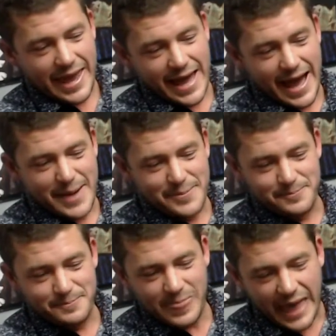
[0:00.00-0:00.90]

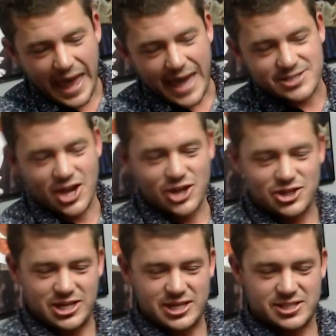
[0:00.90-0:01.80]
And so
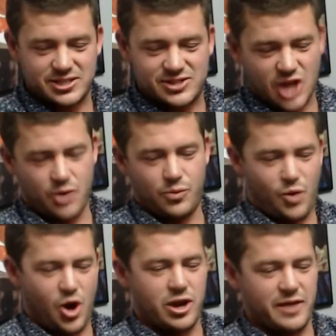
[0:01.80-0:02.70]
so
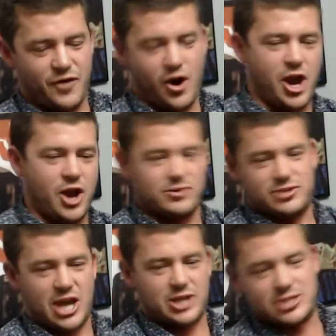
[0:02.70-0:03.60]
what? If I
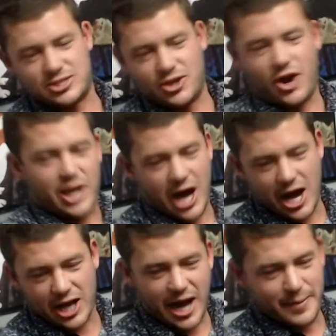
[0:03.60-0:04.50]
don't text this, I
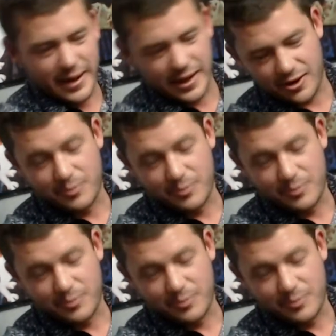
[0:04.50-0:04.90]
can't come in.